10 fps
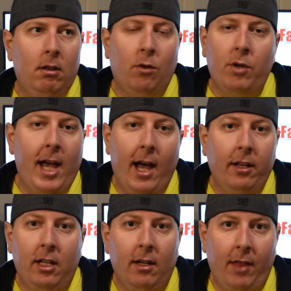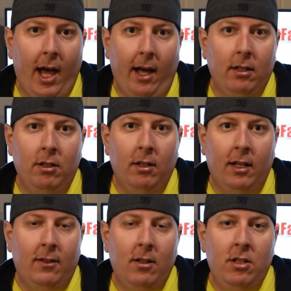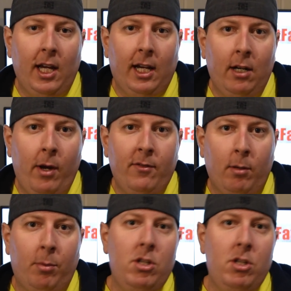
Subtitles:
reality of that. You can't get away from it.